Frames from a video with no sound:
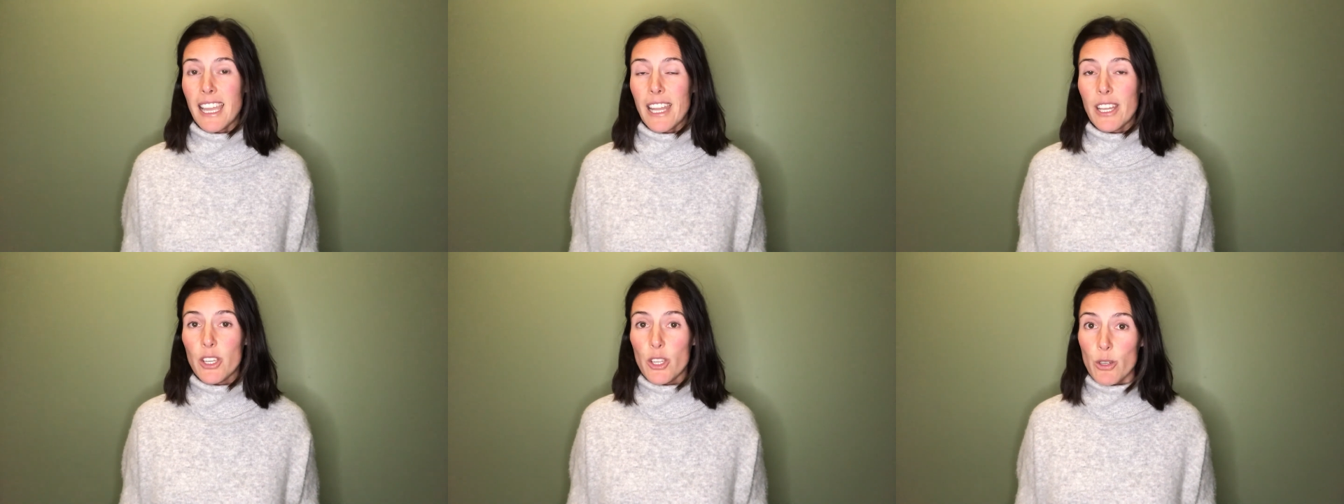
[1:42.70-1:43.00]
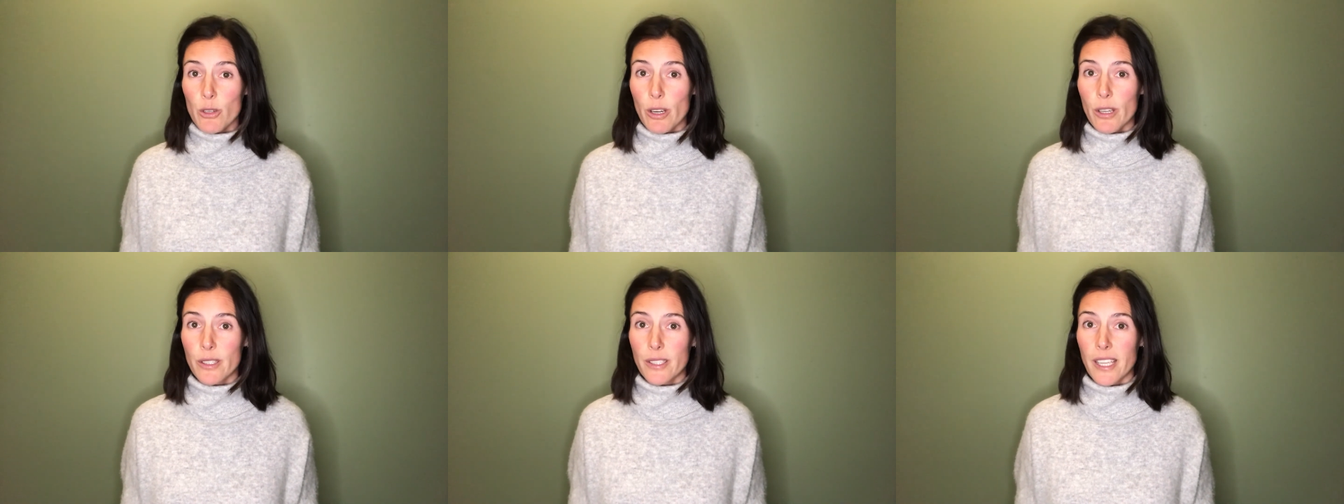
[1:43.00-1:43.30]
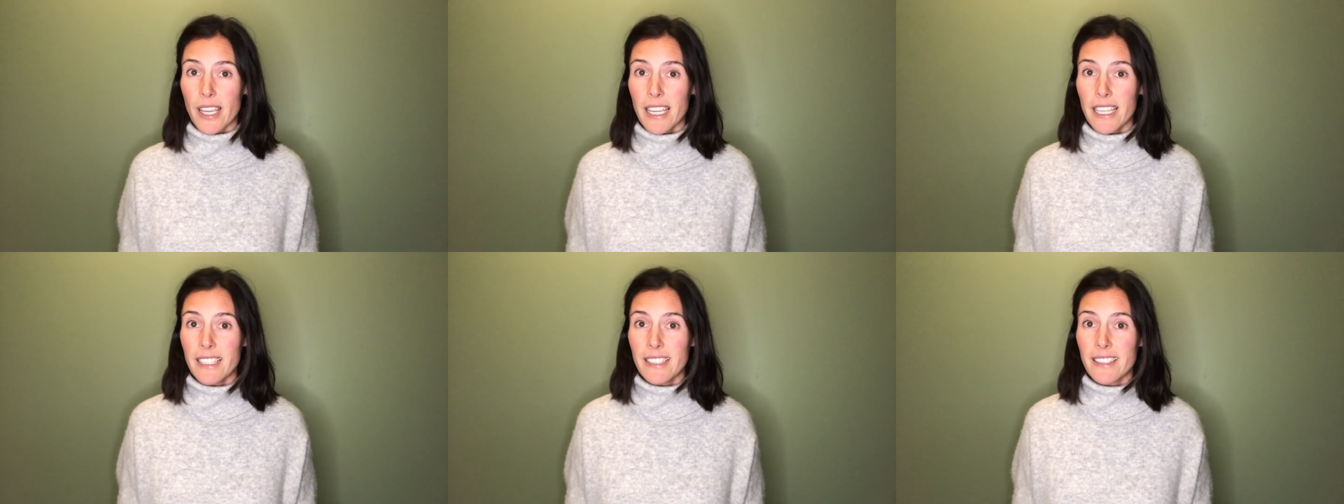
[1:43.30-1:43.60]
and
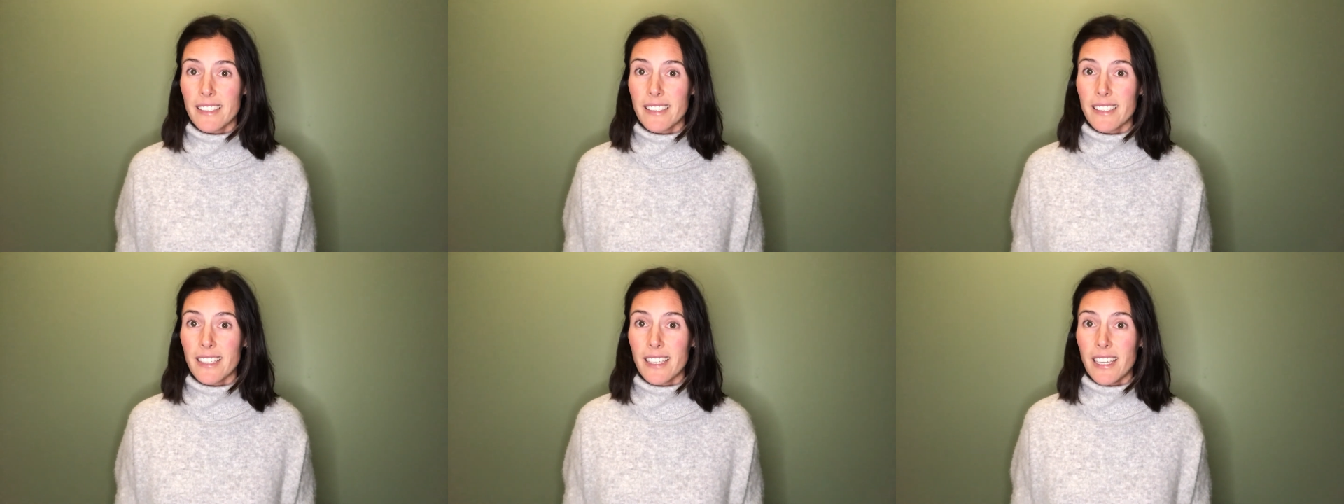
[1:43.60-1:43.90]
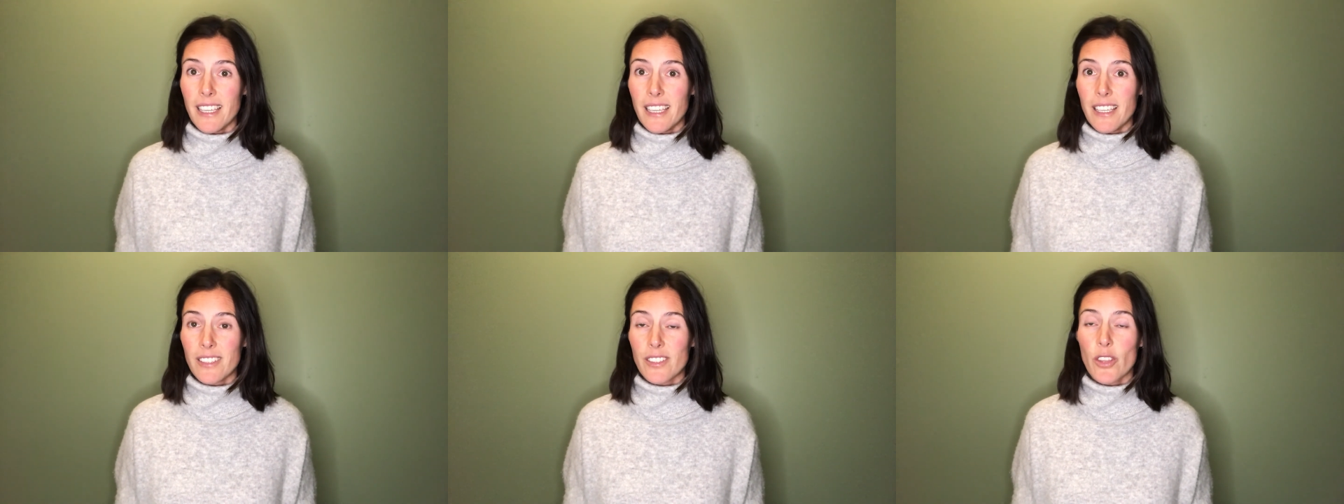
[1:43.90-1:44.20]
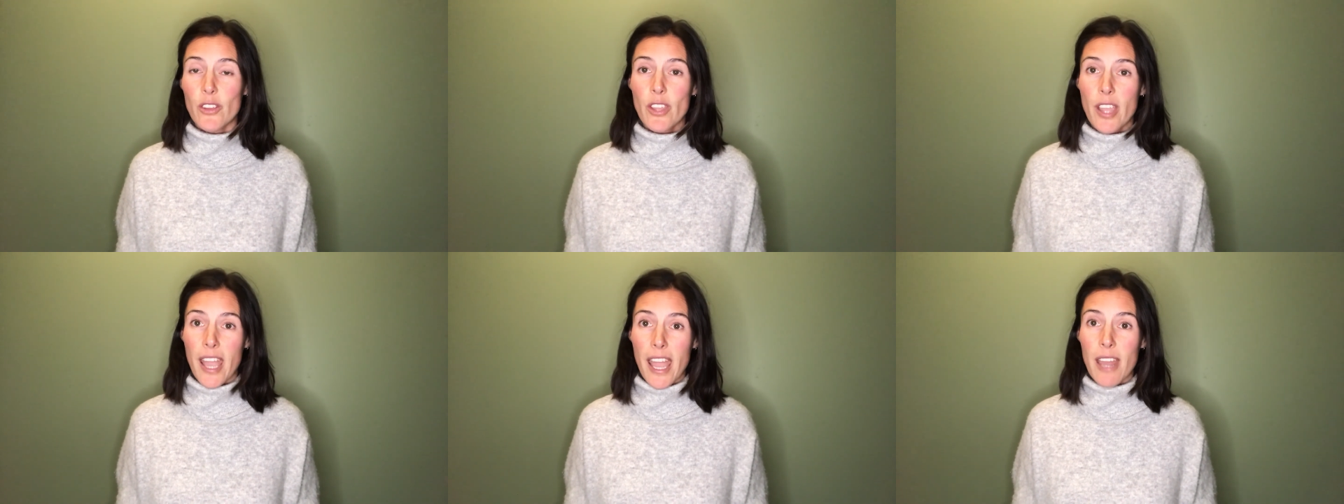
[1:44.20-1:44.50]
neuroscience,
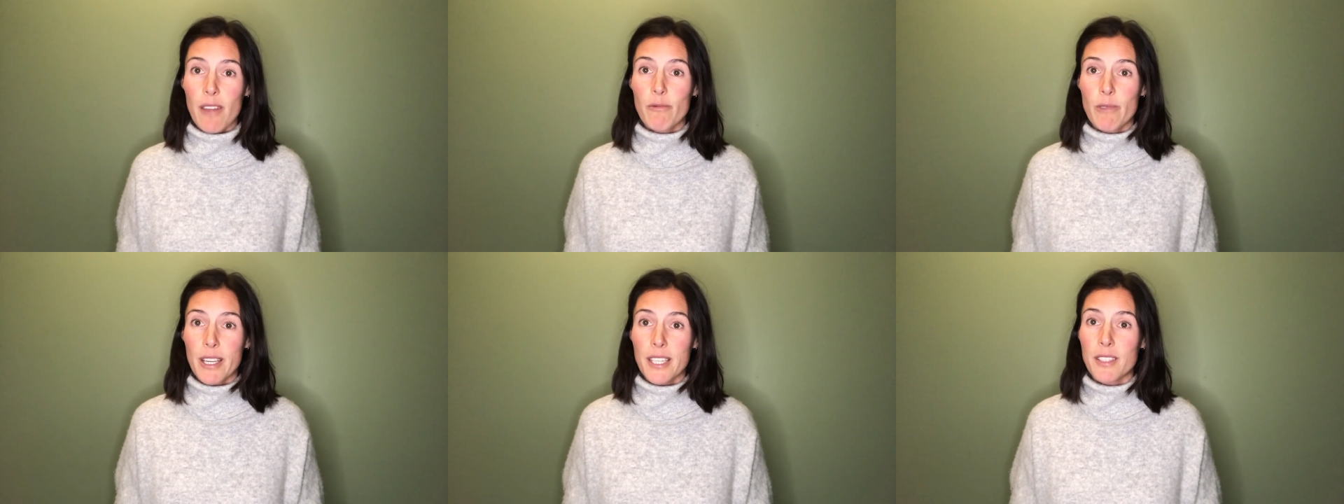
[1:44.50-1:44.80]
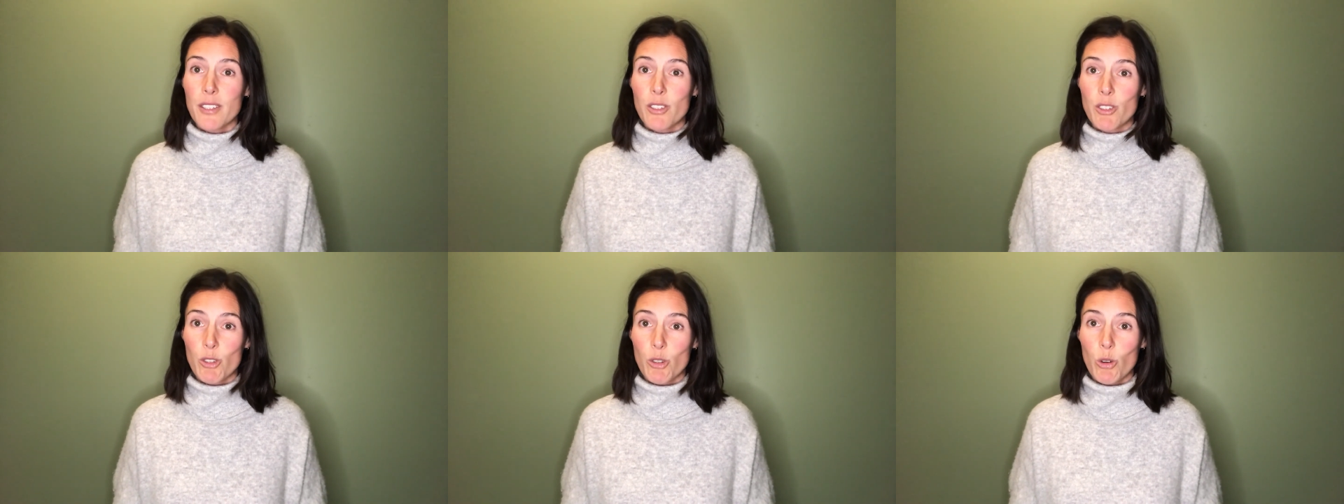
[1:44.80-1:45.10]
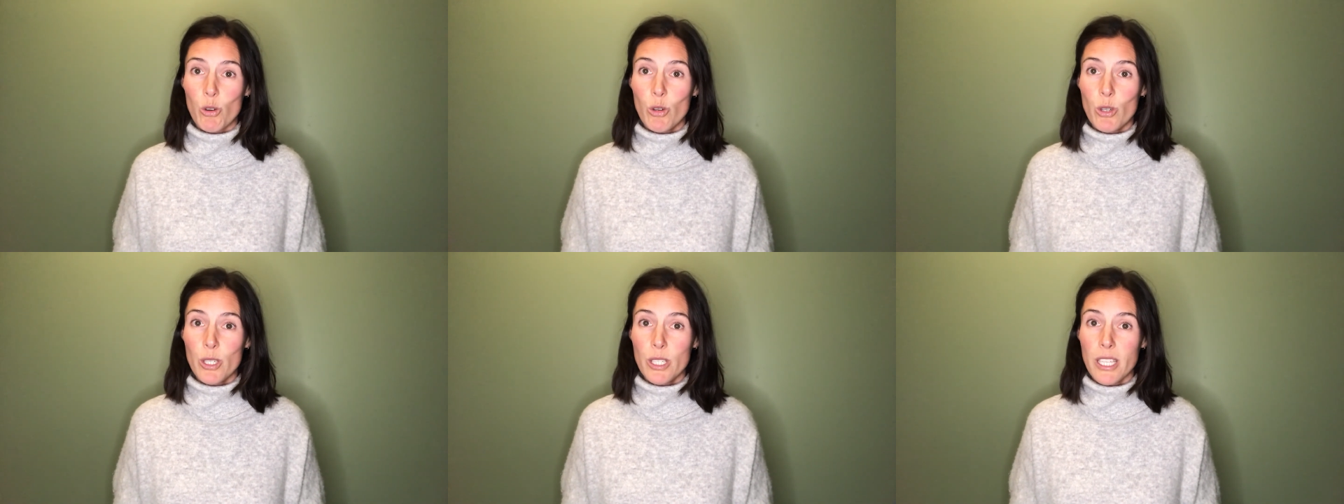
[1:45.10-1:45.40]
so you can rest
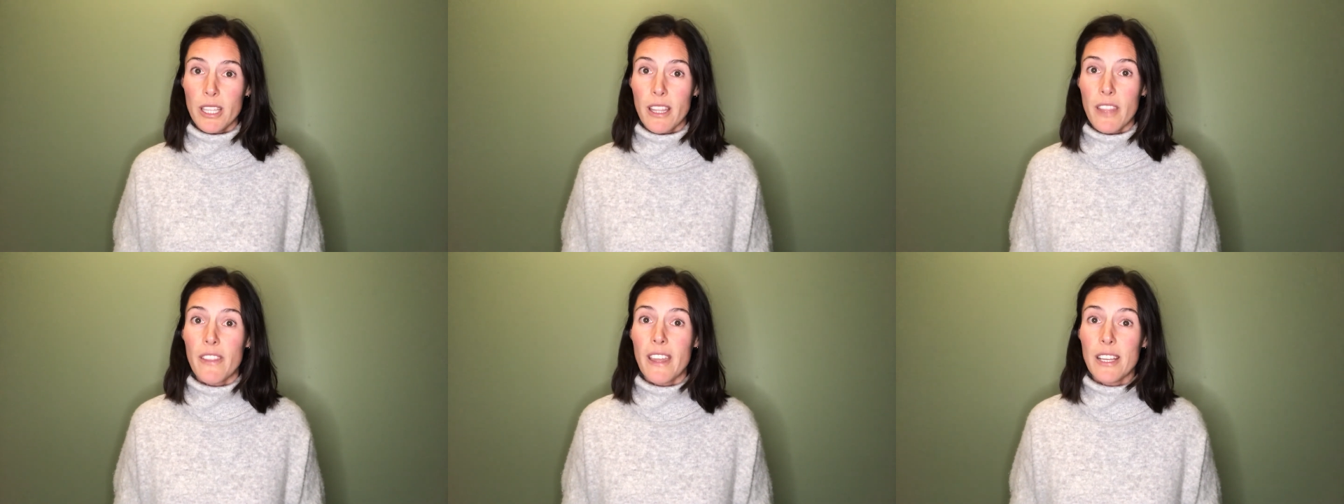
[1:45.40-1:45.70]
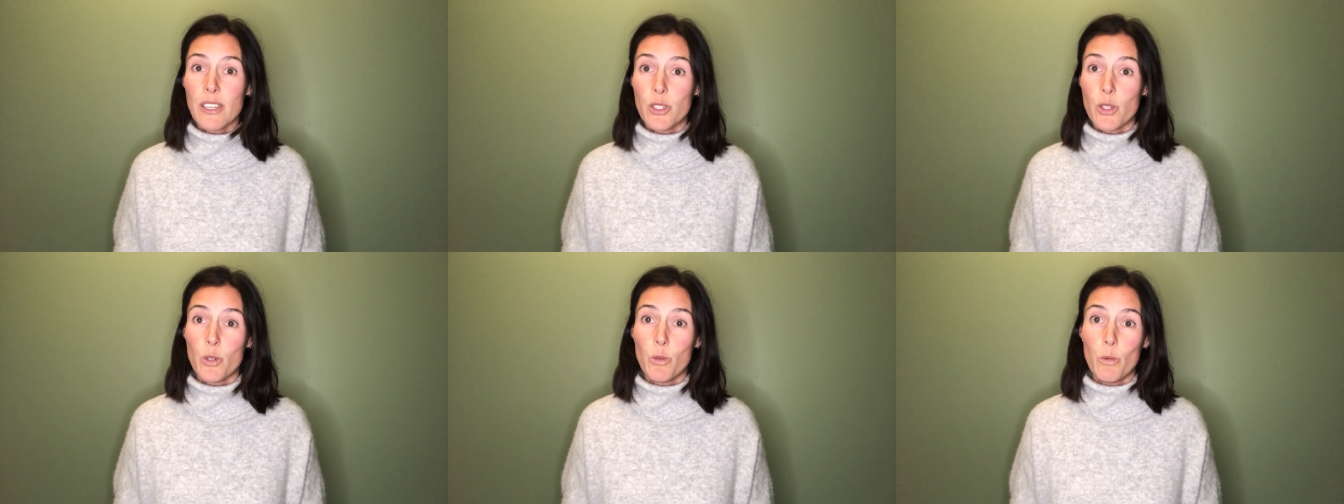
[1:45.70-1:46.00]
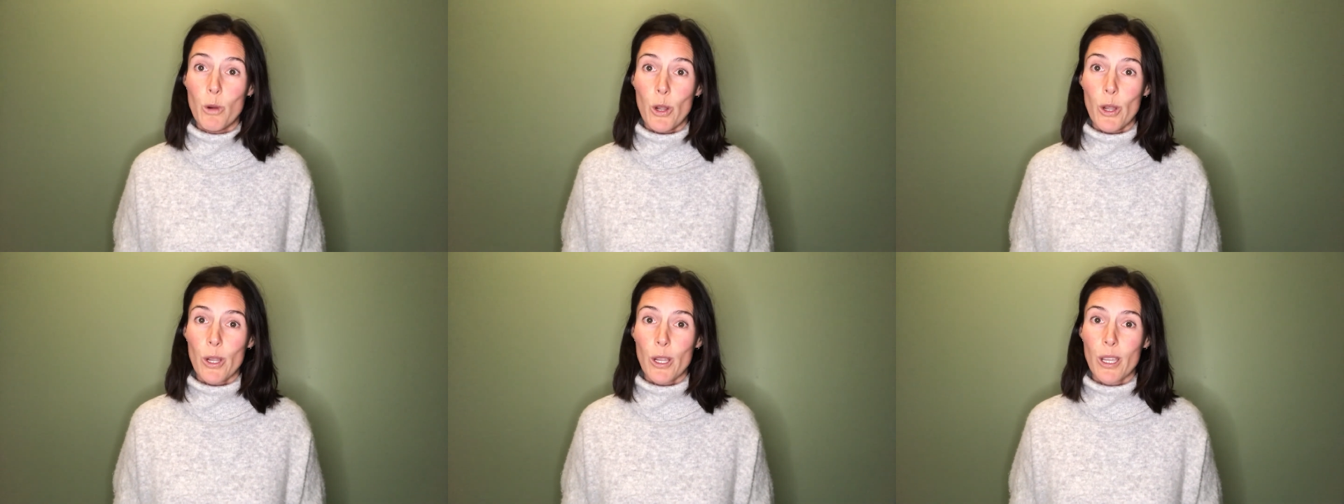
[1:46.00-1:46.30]
assured that they do
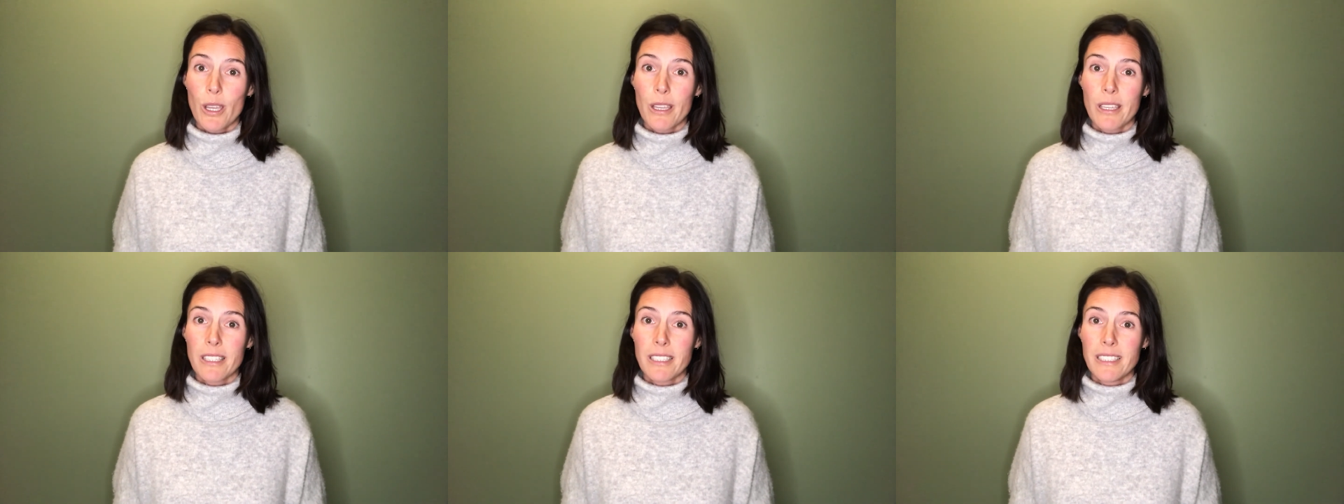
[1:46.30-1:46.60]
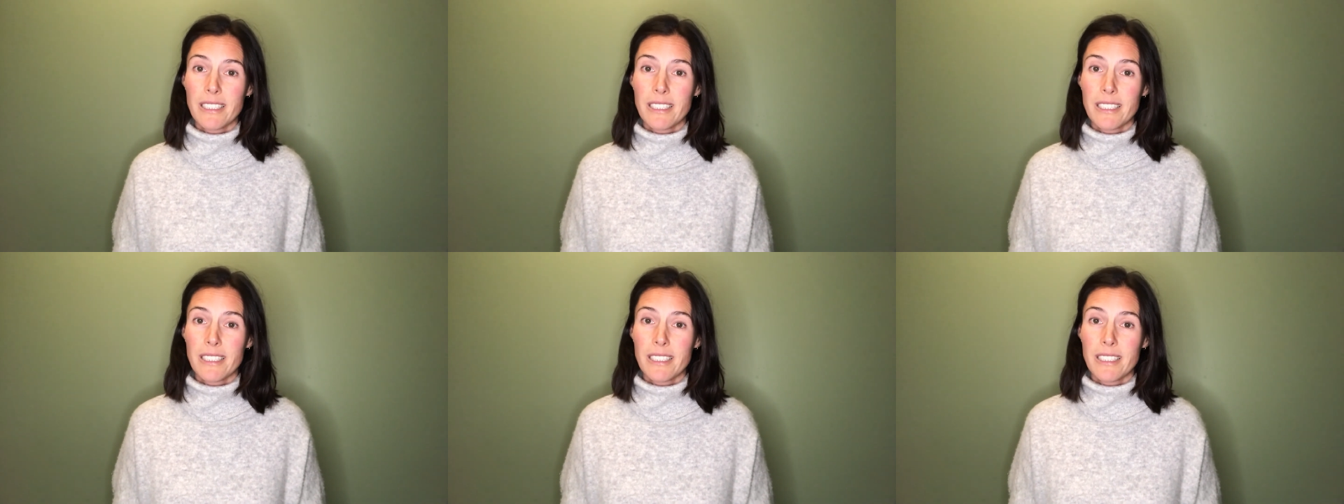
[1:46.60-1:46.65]
work.